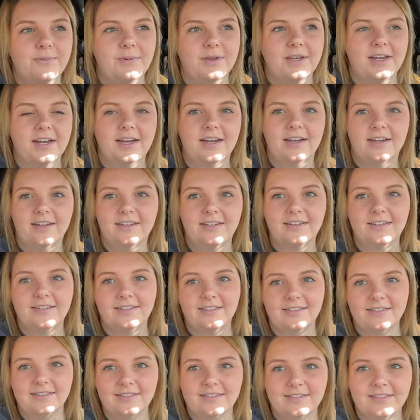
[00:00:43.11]

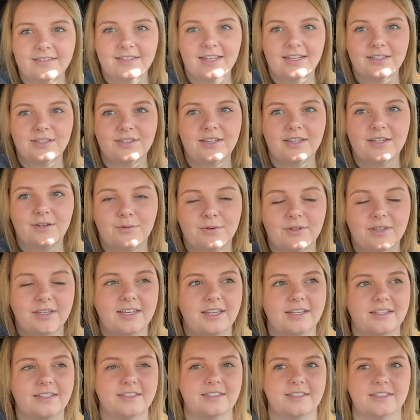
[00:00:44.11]
because that's like really
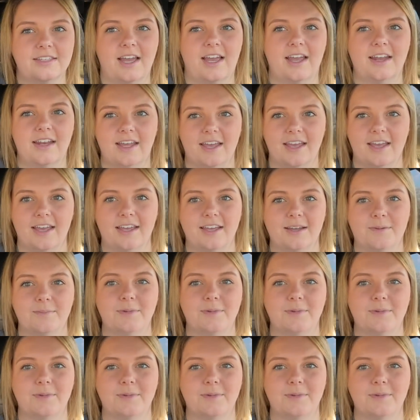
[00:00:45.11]
exciting.